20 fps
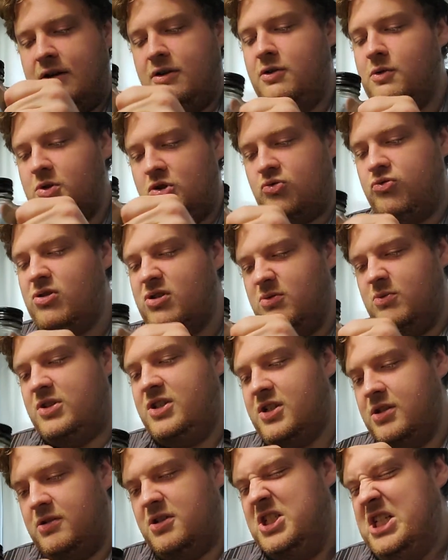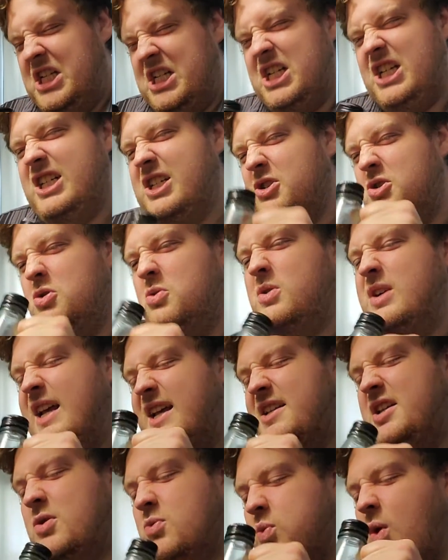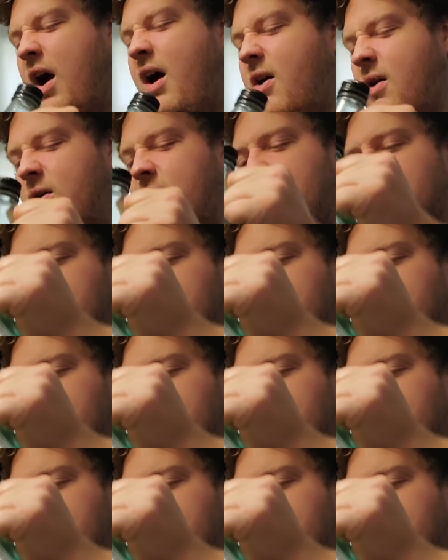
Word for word: don't know what's wrong I don't know what I did wrong.